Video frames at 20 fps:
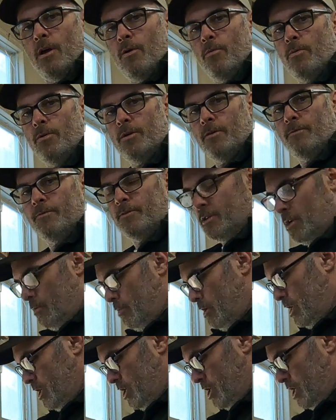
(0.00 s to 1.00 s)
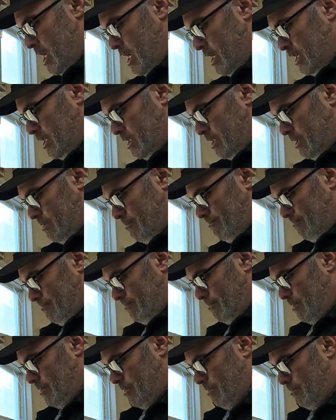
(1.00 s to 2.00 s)
I wonder if Summit and jegs
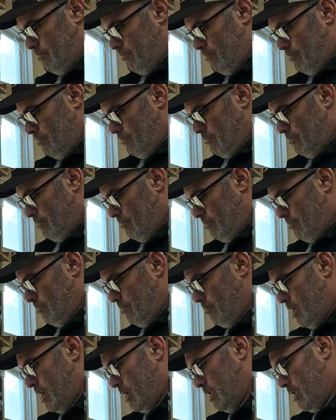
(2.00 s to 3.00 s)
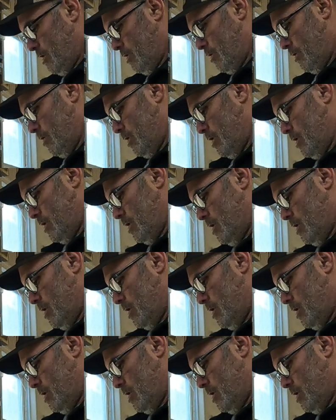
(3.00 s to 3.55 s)
make their